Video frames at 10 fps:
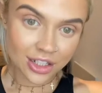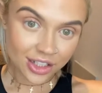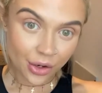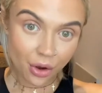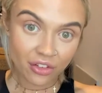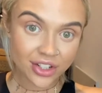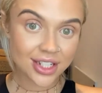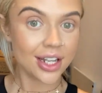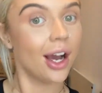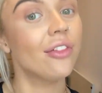So
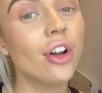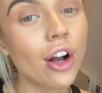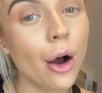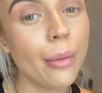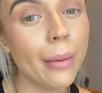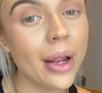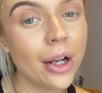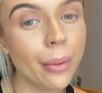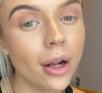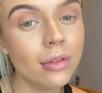obviously I've not got my
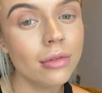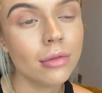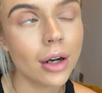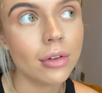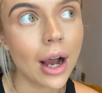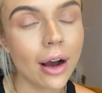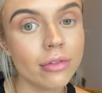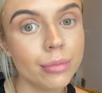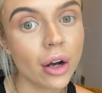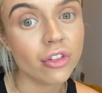makeup on. Well, I
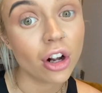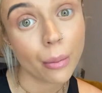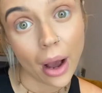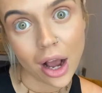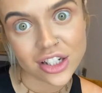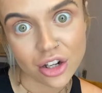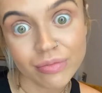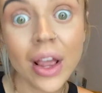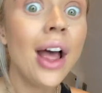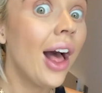have, but I've not got my eyes
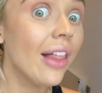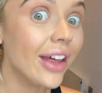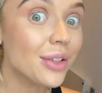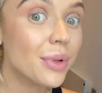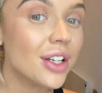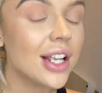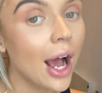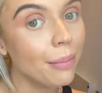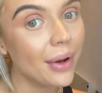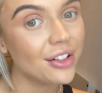on. And that's because
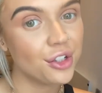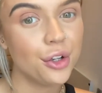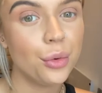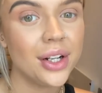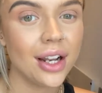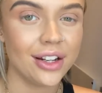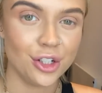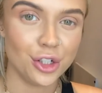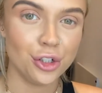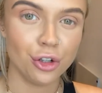I'm back doing liner
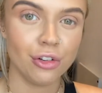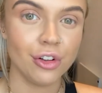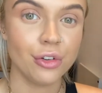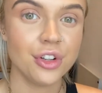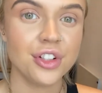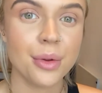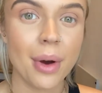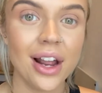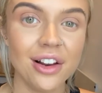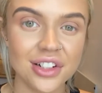tutorial using
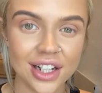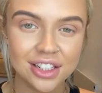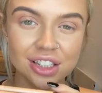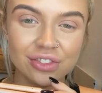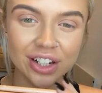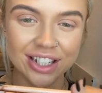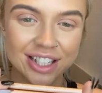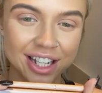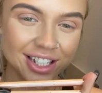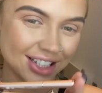my Lola's Lashes Flick and
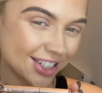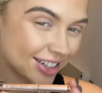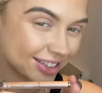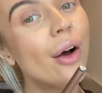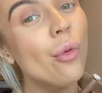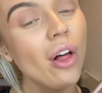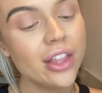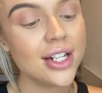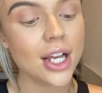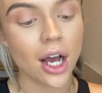Sticks. What
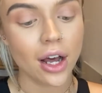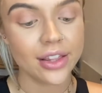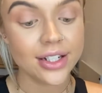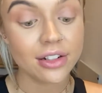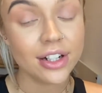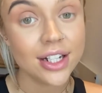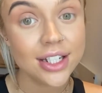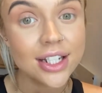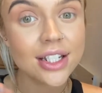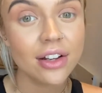these are an
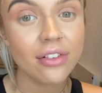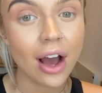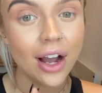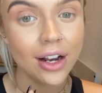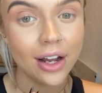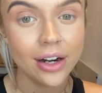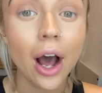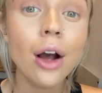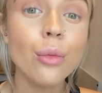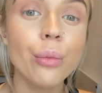adhesive
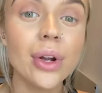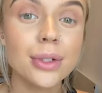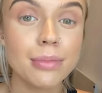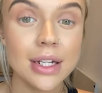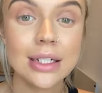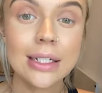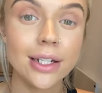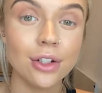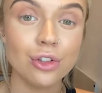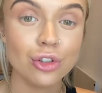eyeliner, which means
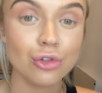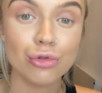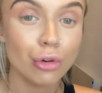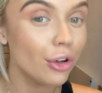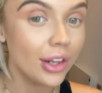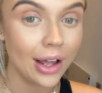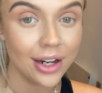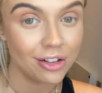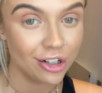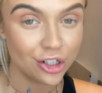that you just draw the
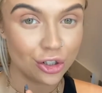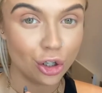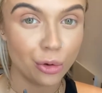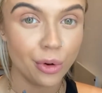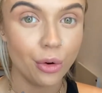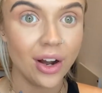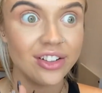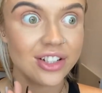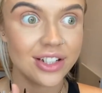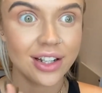liner on as normal and
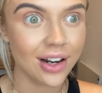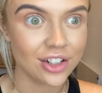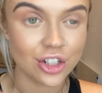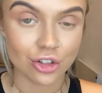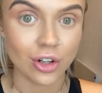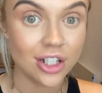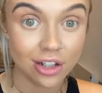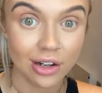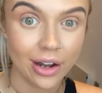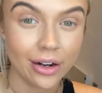you stick your lashes straight
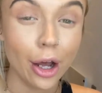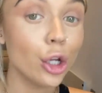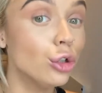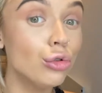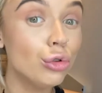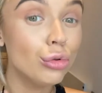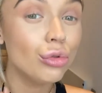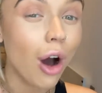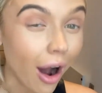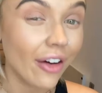to the liner. You do
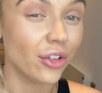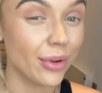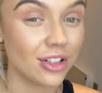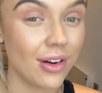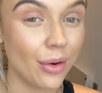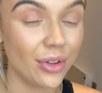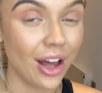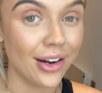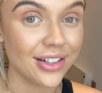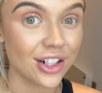not have to mess around with
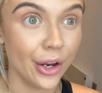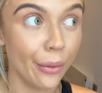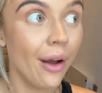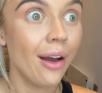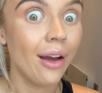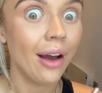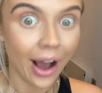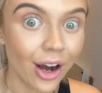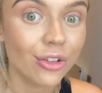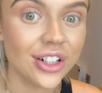eyelash glue.
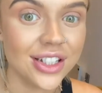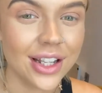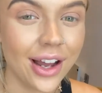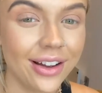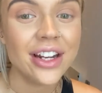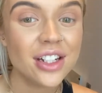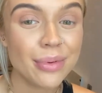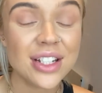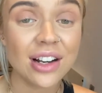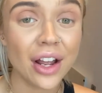How good is that? It just
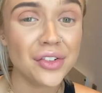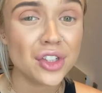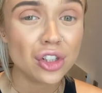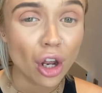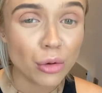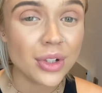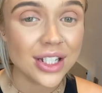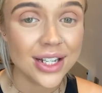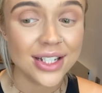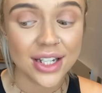makes your life so much
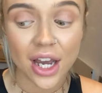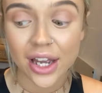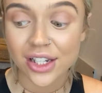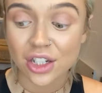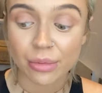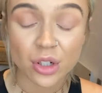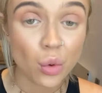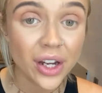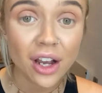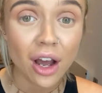easier. It's so much
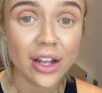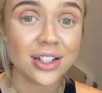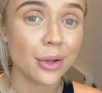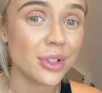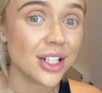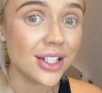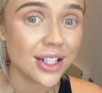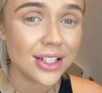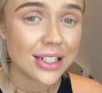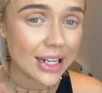quicker. It's so much
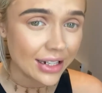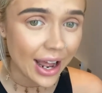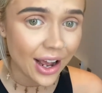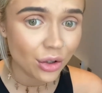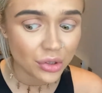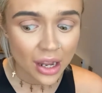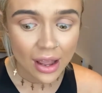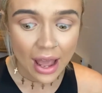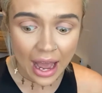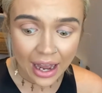easier to stick down.
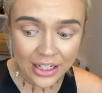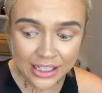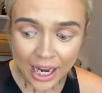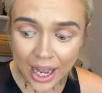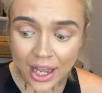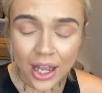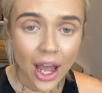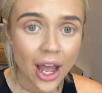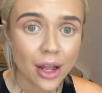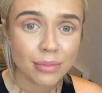And yeah,
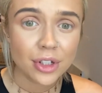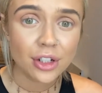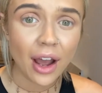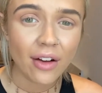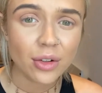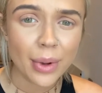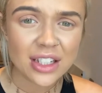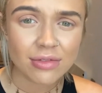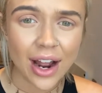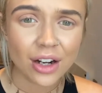you don't have to
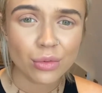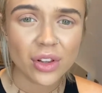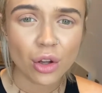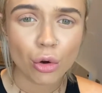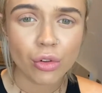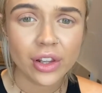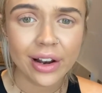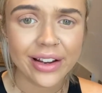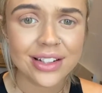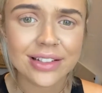mess around with all the
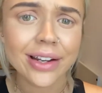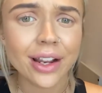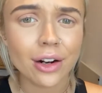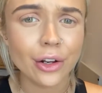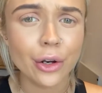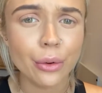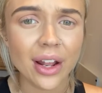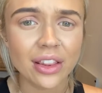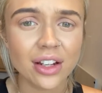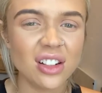like sticky glue
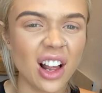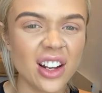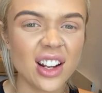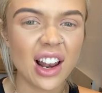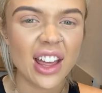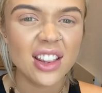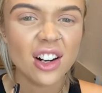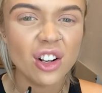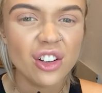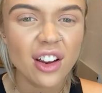and things like letting the
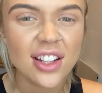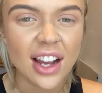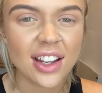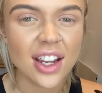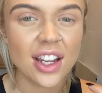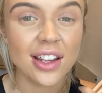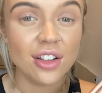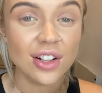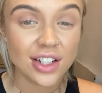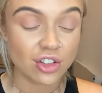glue go tacky.
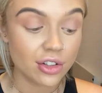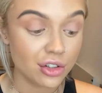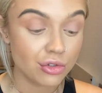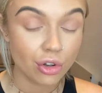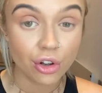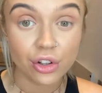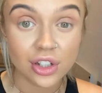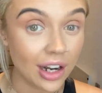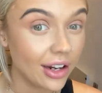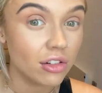You literally just draw
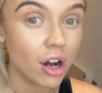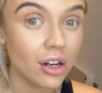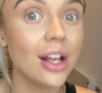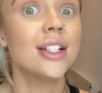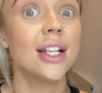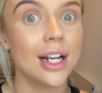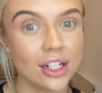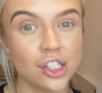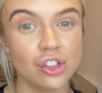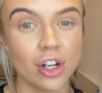your liner on and stick your
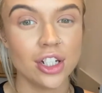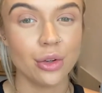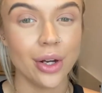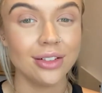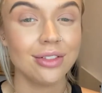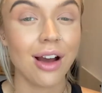lashes straight to it.